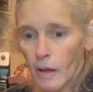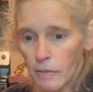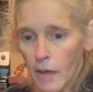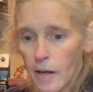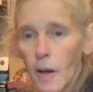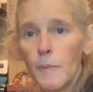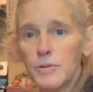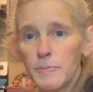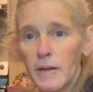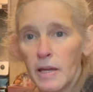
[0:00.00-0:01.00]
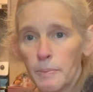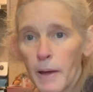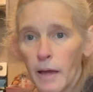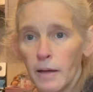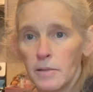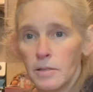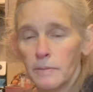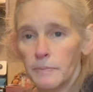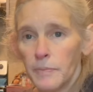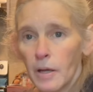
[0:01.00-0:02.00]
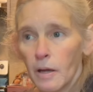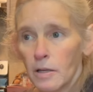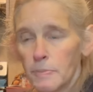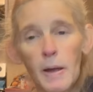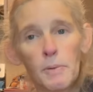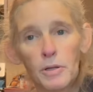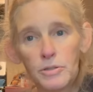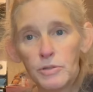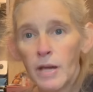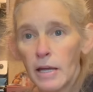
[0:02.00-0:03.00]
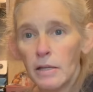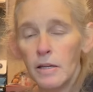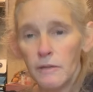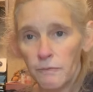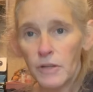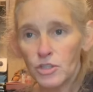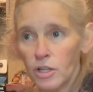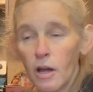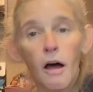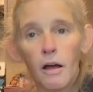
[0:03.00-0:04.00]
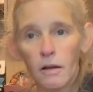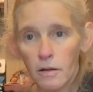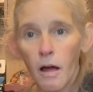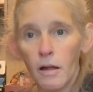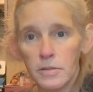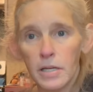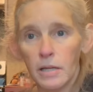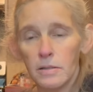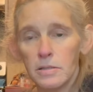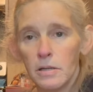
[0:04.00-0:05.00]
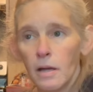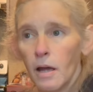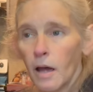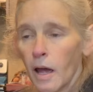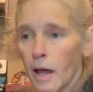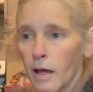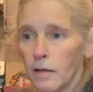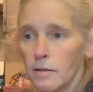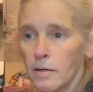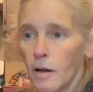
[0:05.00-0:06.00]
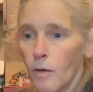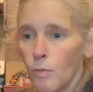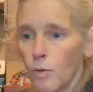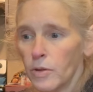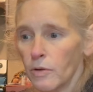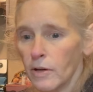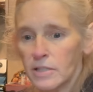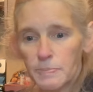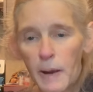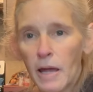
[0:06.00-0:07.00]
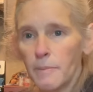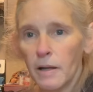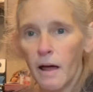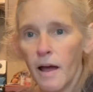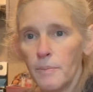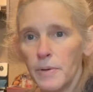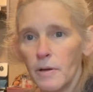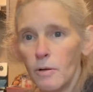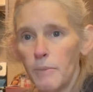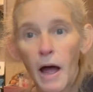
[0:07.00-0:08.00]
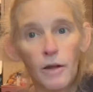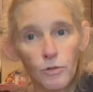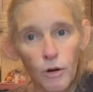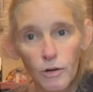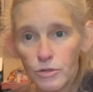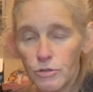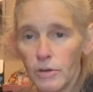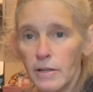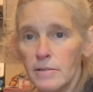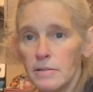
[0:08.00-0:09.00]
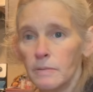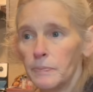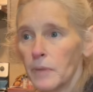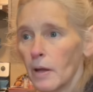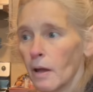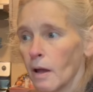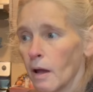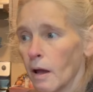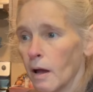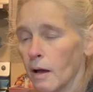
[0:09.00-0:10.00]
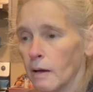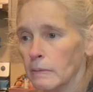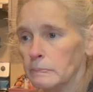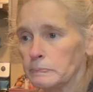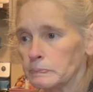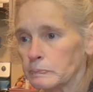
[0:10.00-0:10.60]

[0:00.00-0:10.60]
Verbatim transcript: that helps me get paid to be able to do daily, eventually, con uh, content. And, you know, whether it's paying my light bill, buying groceries, um,